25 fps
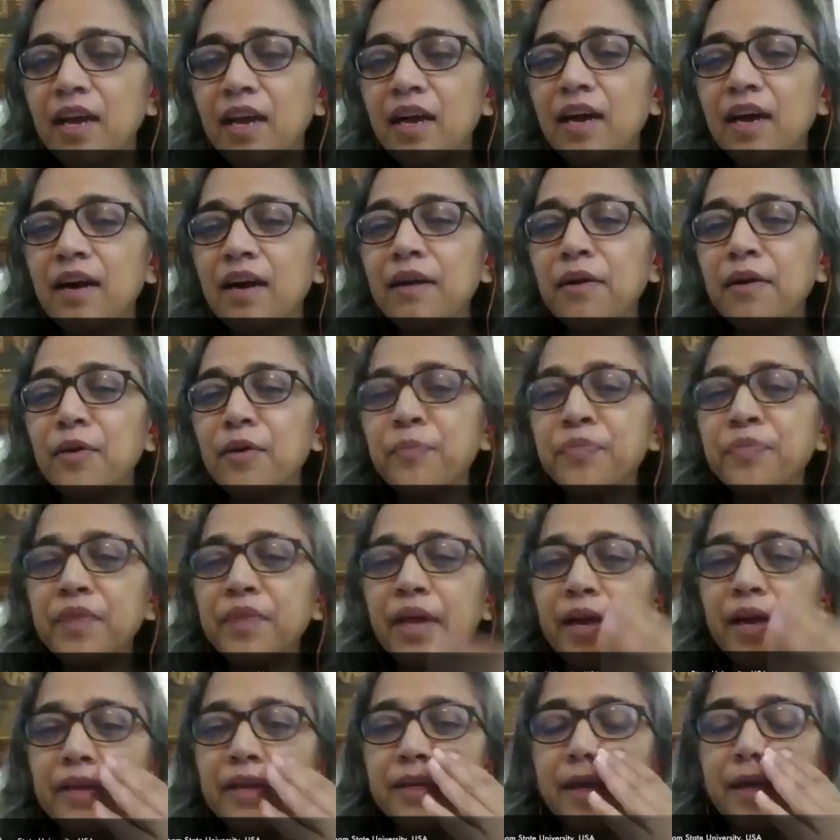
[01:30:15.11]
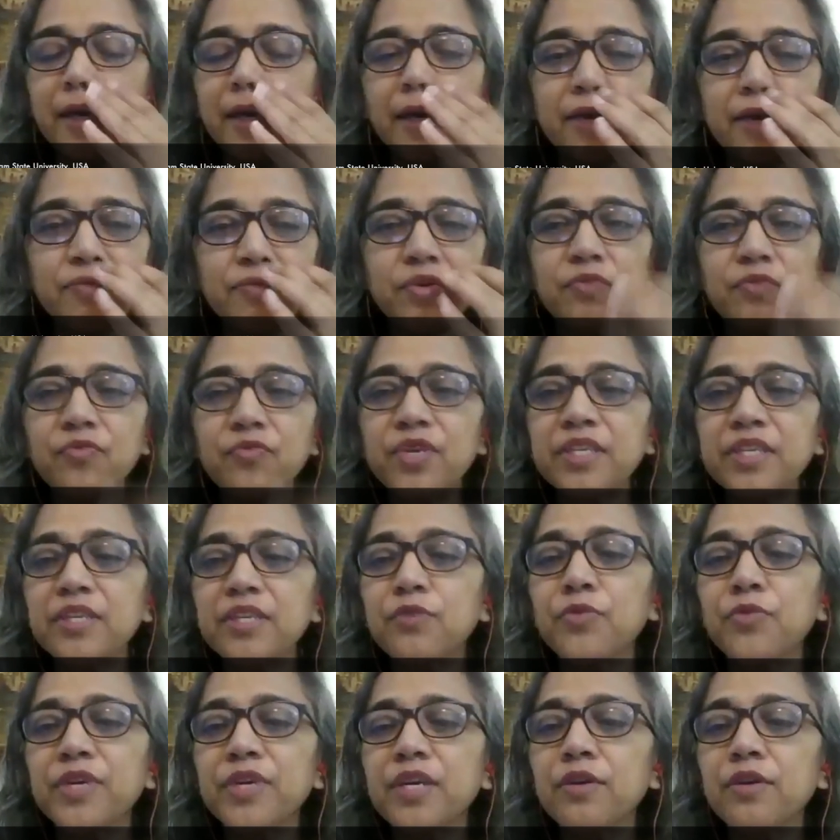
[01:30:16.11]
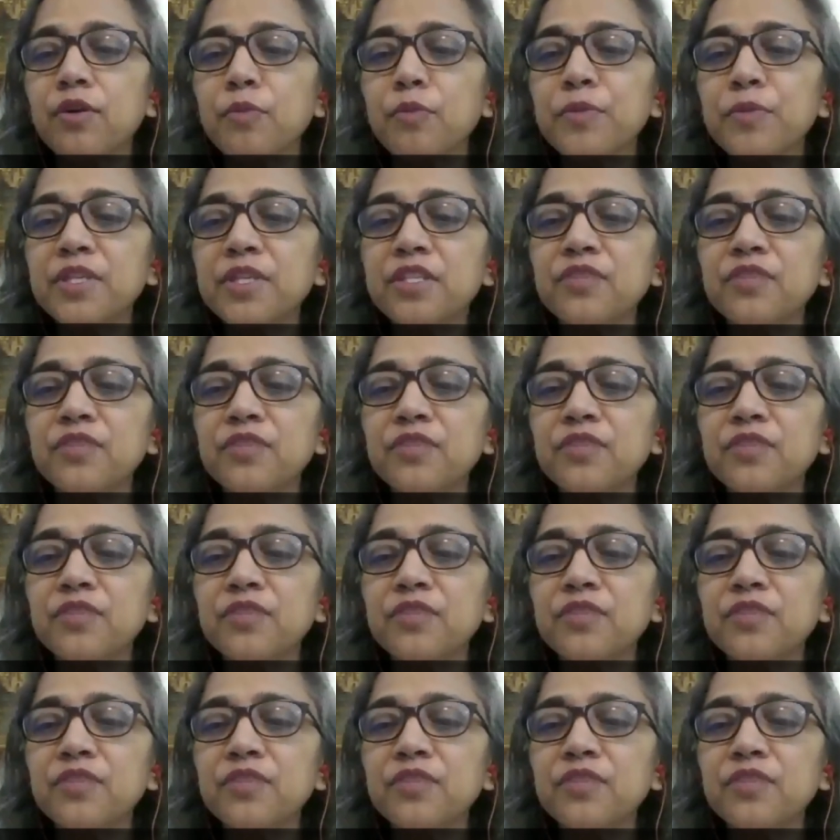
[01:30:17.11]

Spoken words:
And I have a very quick comment.